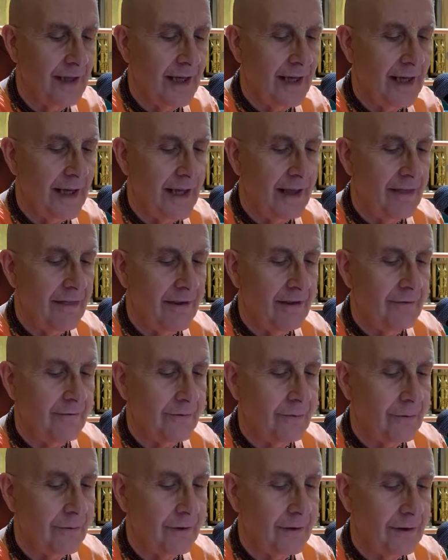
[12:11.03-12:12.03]
and
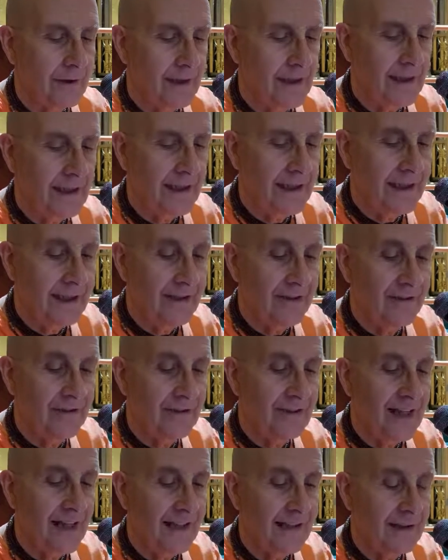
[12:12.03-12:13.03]
therefore he
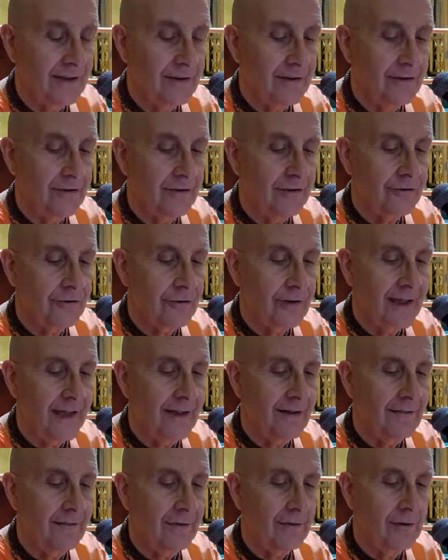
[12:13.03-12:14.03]
decided to
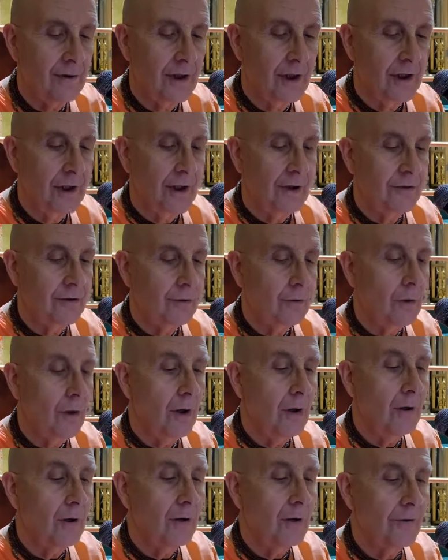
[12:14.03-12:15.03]
travel to
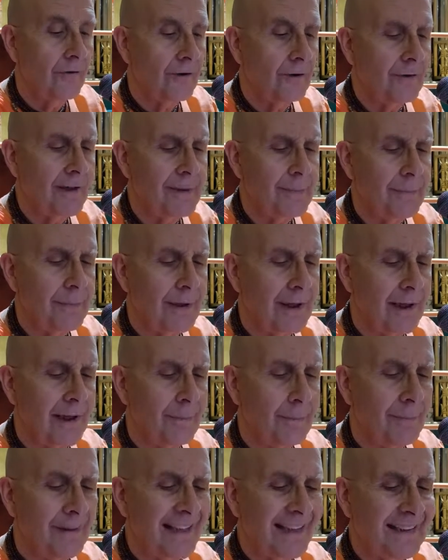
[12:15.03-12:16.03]
all the great
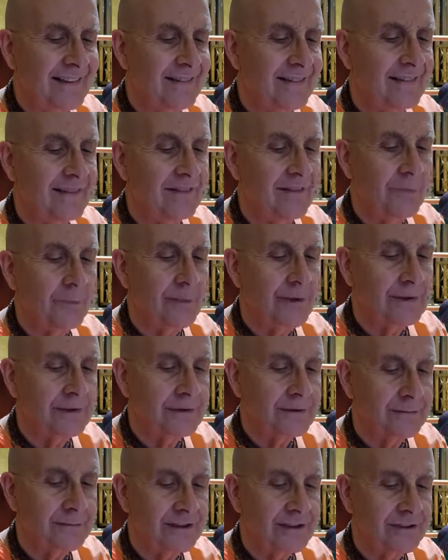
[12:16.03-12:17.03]
places of
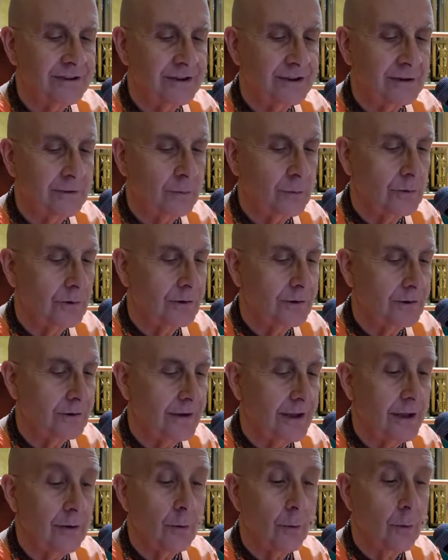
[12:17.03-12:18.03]
pilgrimage in the
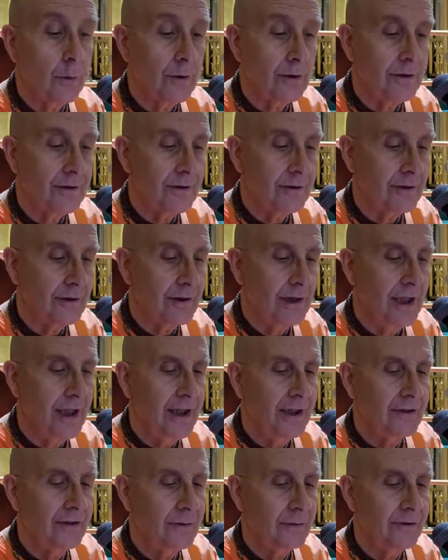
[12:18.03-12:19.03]
world in order
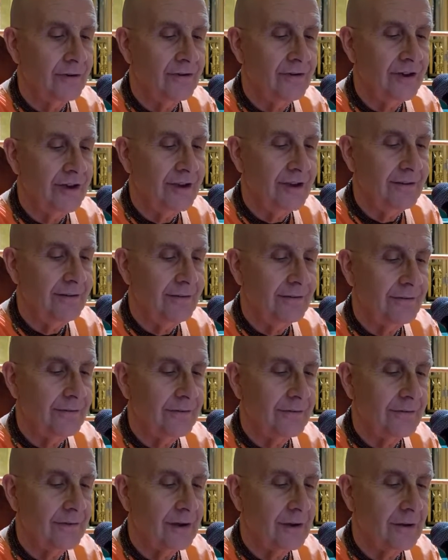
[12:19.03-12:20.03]
to
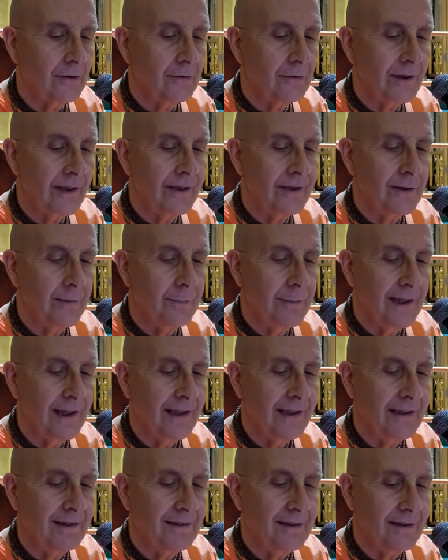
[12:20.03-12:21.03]
achieve greater
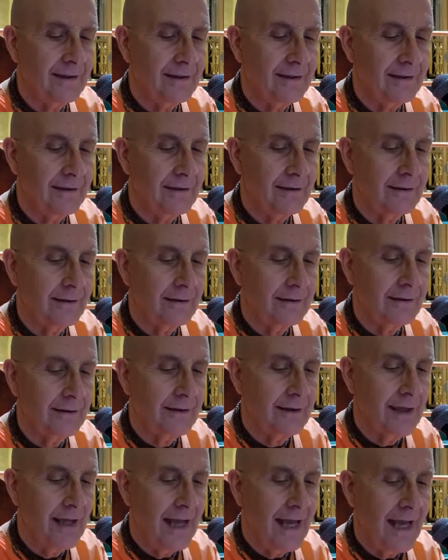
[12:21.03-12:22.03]
piety
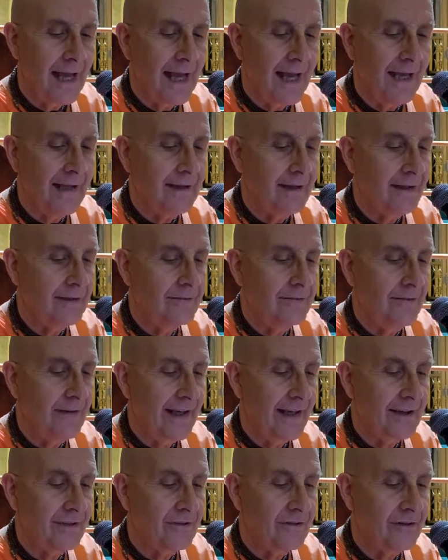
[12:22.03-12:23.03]
and
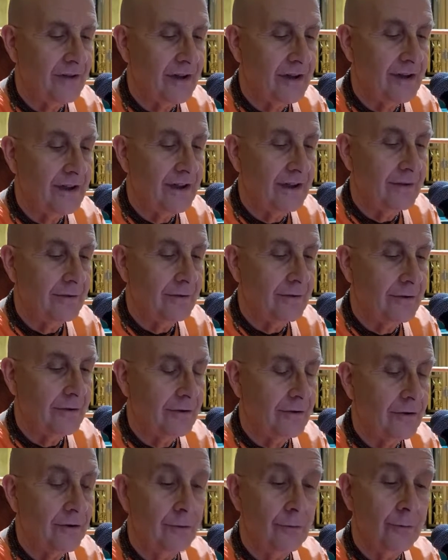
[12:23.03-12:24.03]
advance
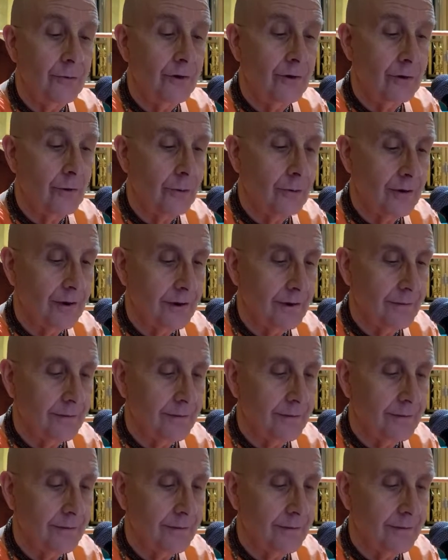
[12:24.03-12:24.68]
nearer to the Lord.